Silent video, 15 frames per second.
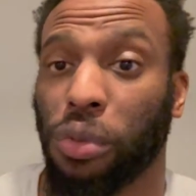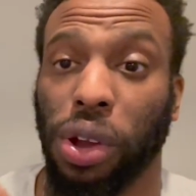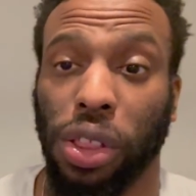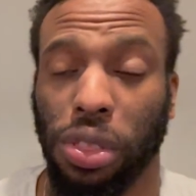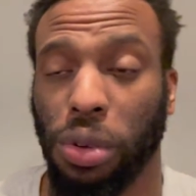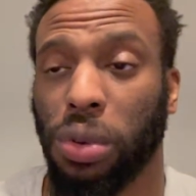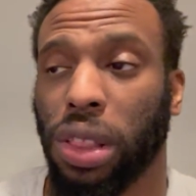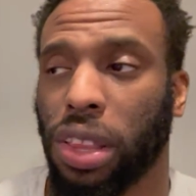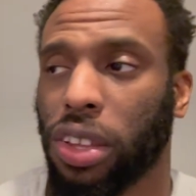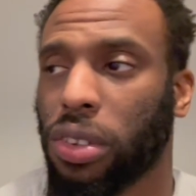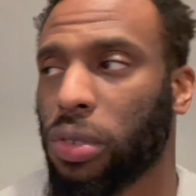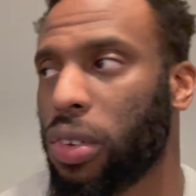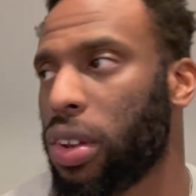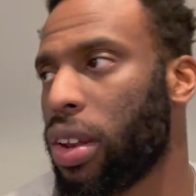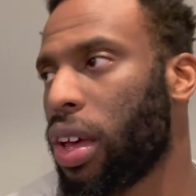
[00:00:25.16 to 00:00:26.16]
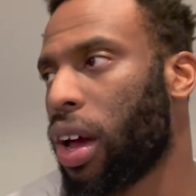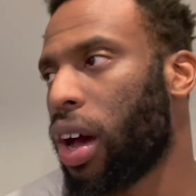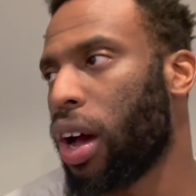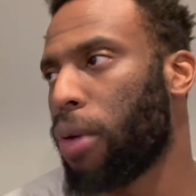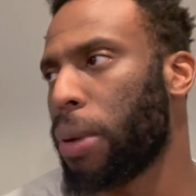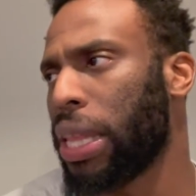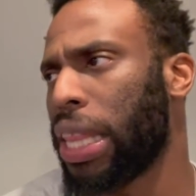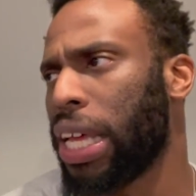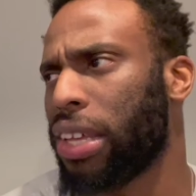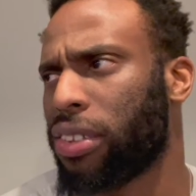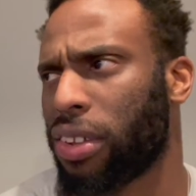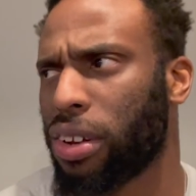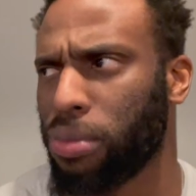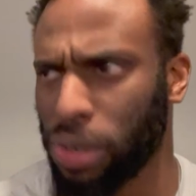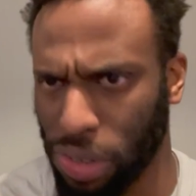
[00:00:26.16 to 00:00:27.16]
run through with this one. Um, I think it's
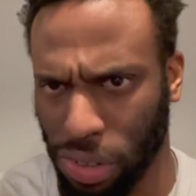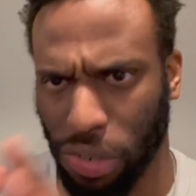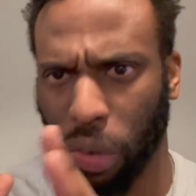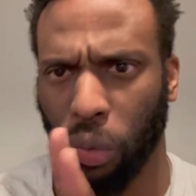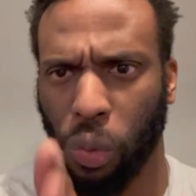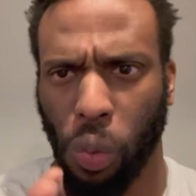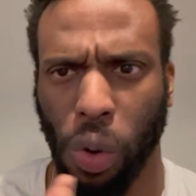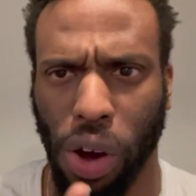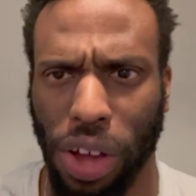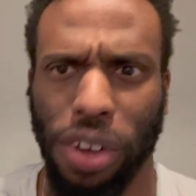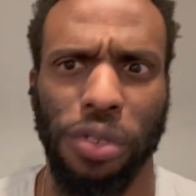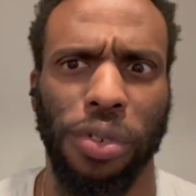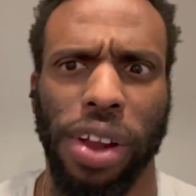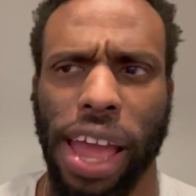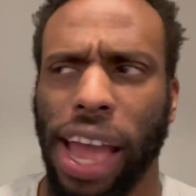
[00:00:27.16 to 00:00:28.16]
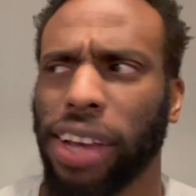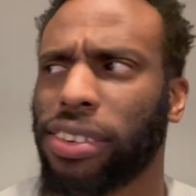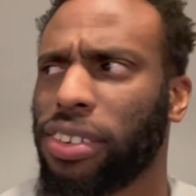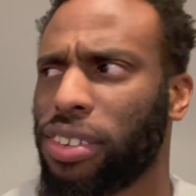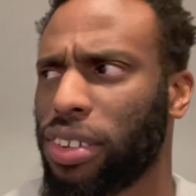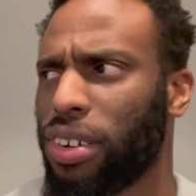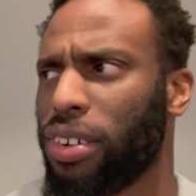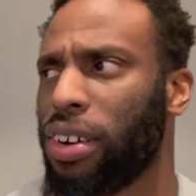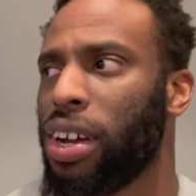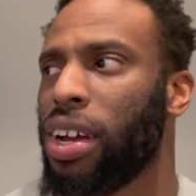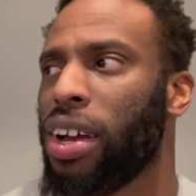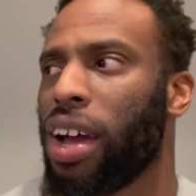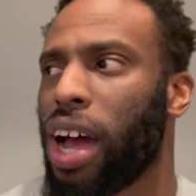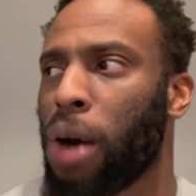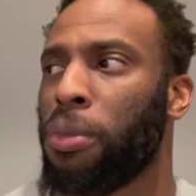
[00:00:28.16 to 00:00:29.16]
going to be just one reaction, so
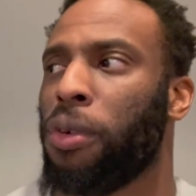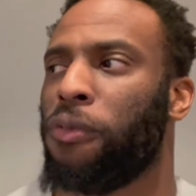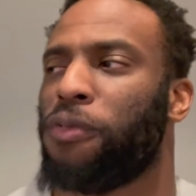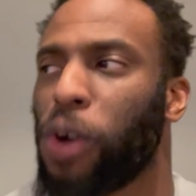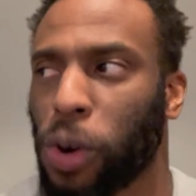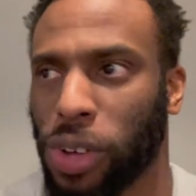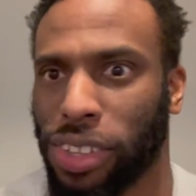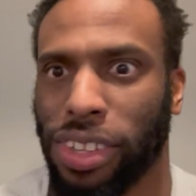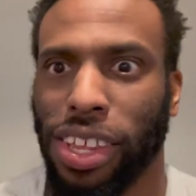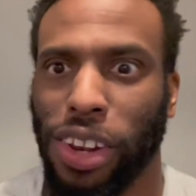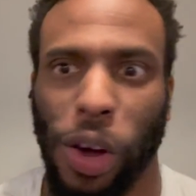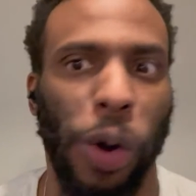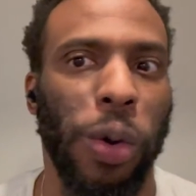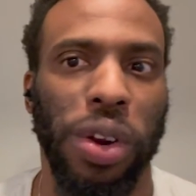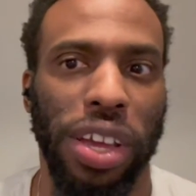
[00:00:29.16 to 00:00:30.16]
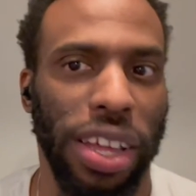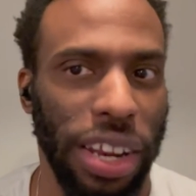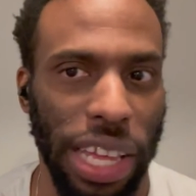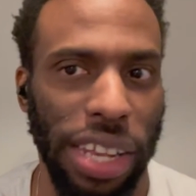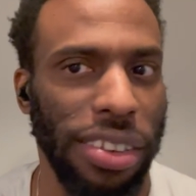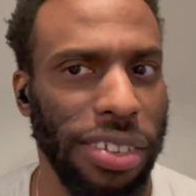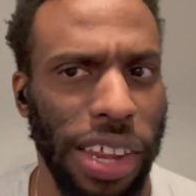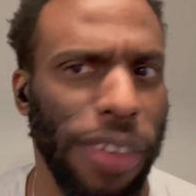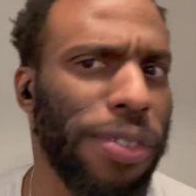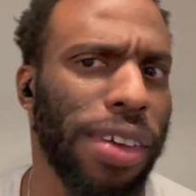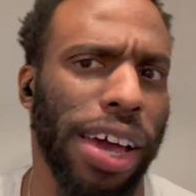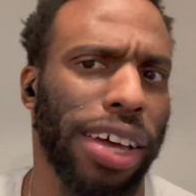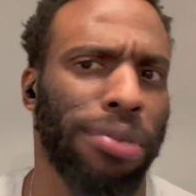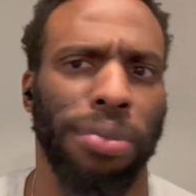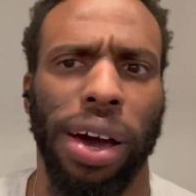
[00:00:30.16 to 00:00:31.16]
I'm gonna focus in, hone in, and just give you
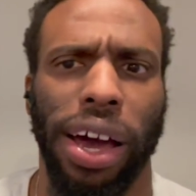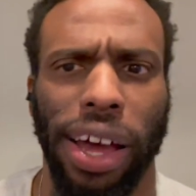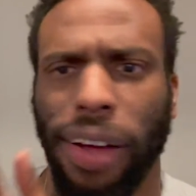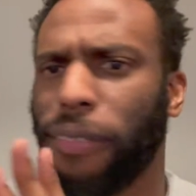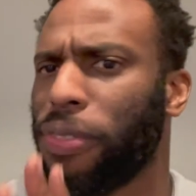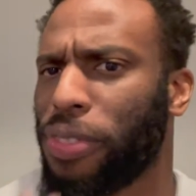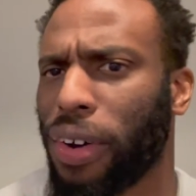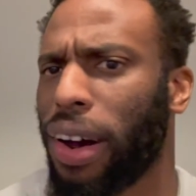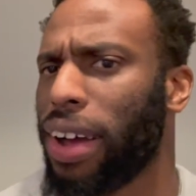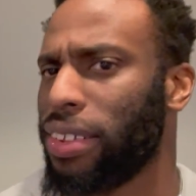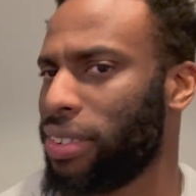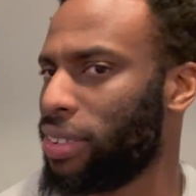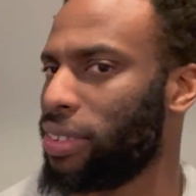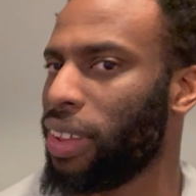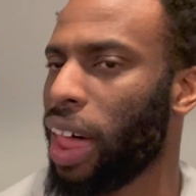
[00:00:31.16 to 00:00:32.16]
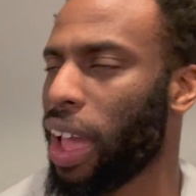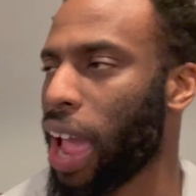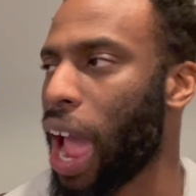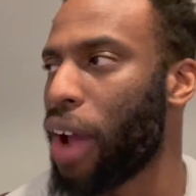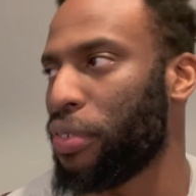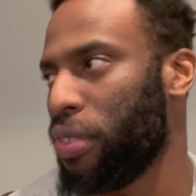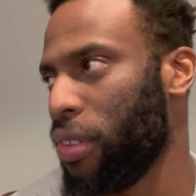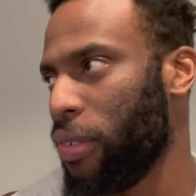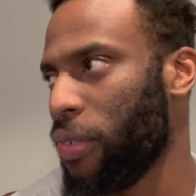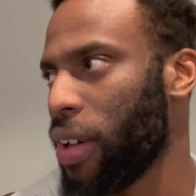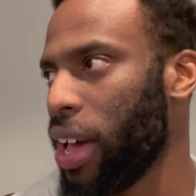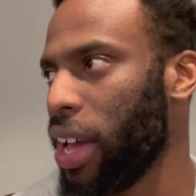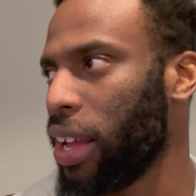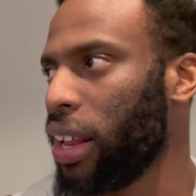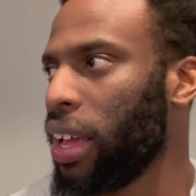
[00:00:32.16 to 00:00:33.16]
guys my thoughts like after the
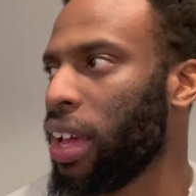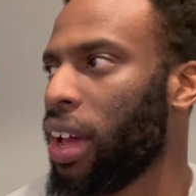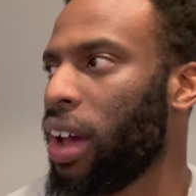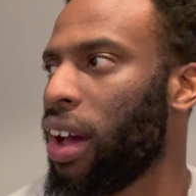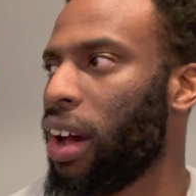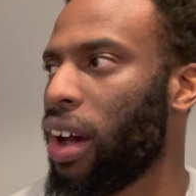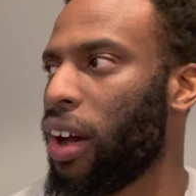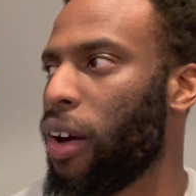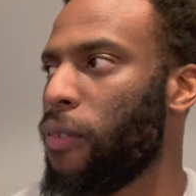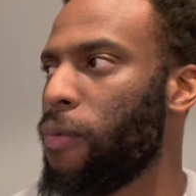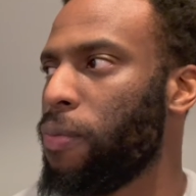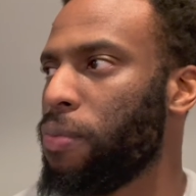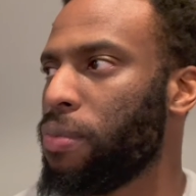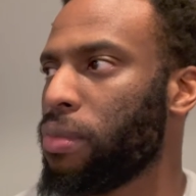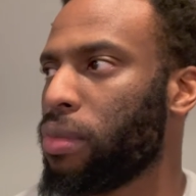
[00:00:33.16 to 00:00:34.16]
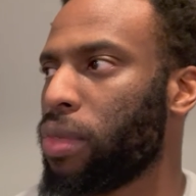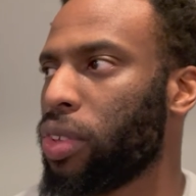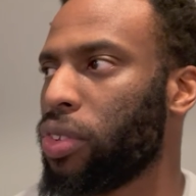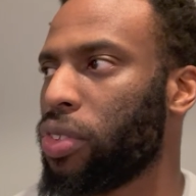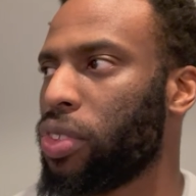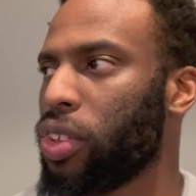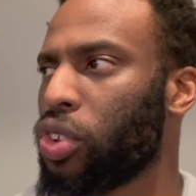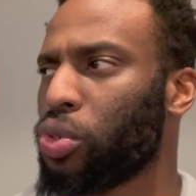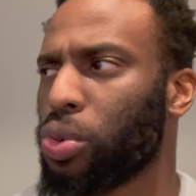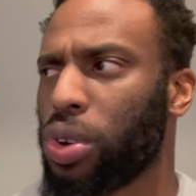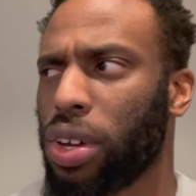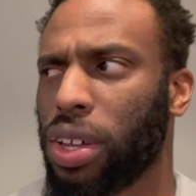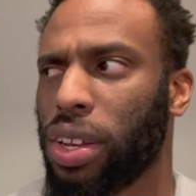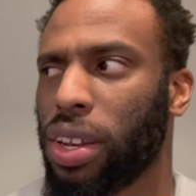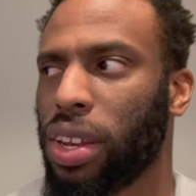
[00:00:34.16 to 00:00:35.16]
fact. Um, cause this
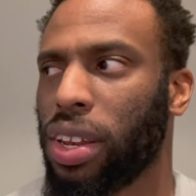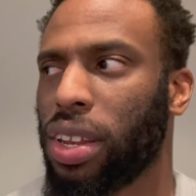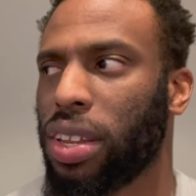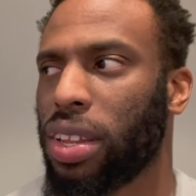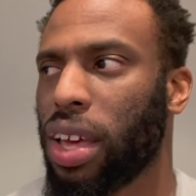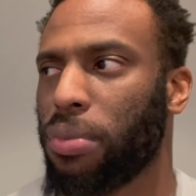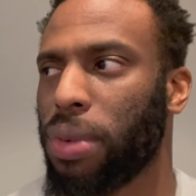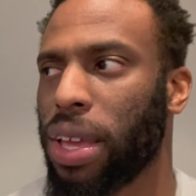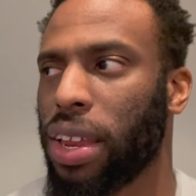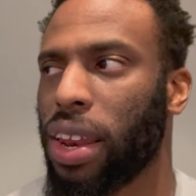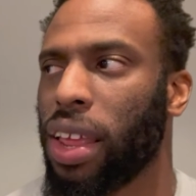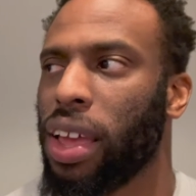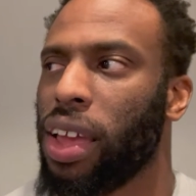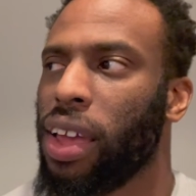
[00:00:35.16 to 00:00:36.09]
one, I mean,